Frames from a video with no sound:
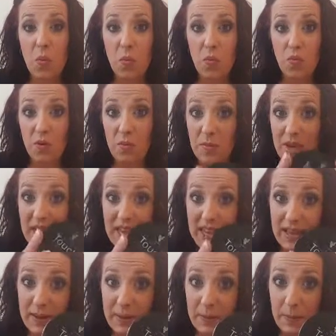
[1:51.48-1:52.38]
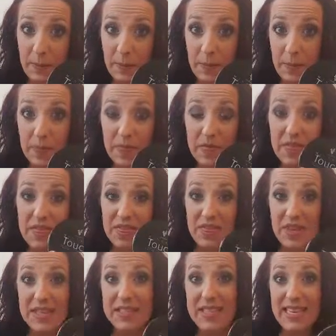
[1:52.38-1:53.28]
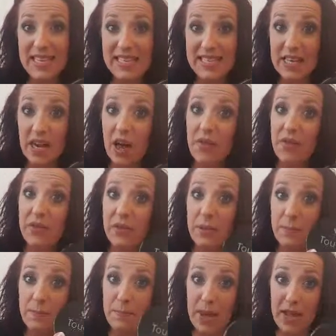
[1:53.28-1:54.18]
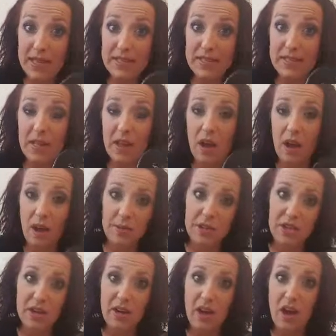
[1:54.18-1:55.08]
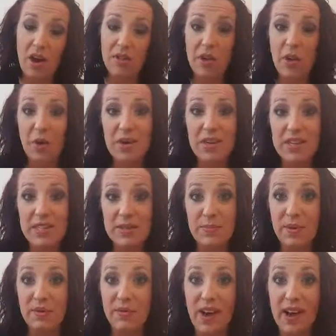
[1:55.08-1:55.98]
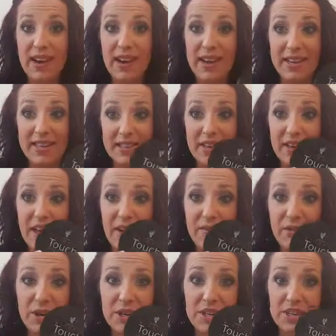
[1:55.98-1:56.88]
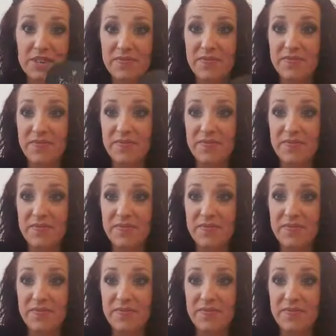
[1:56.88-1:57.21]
for me, this is not the best option, although it does provide excellent coverage.